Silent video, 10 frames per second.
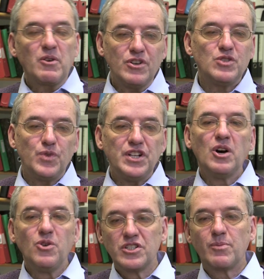main reason we
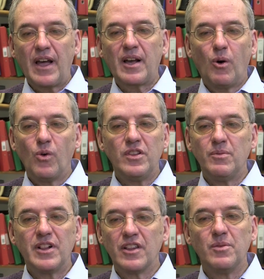know there's a black hole in
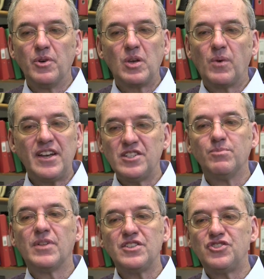the middle of the Milky Way
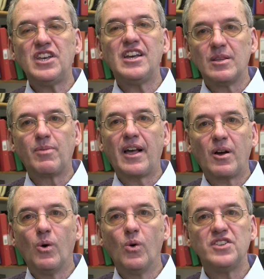isn't by seeing the black
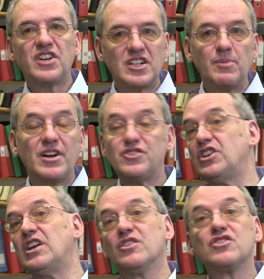hole, it's actually by
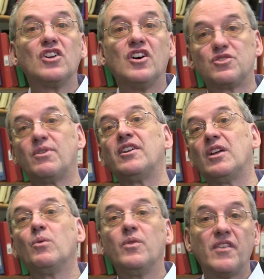seeing the stars around
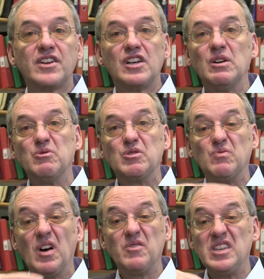it. We've actually,
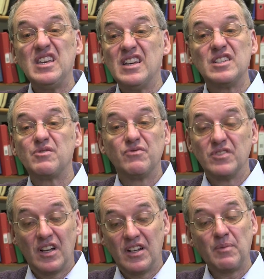over years,
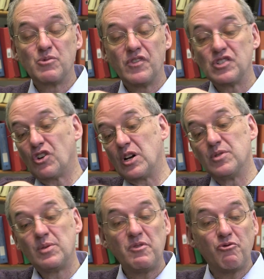a number of
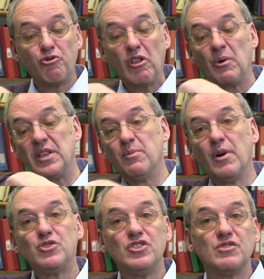astronomers have been following the
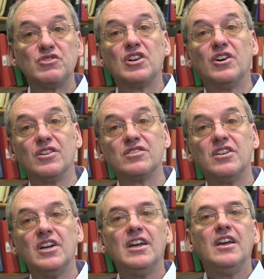motions of stars.
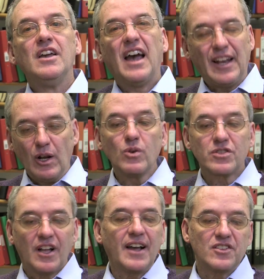And it
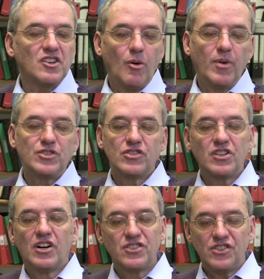looks like there's a whole bunch of
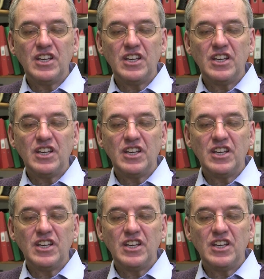stars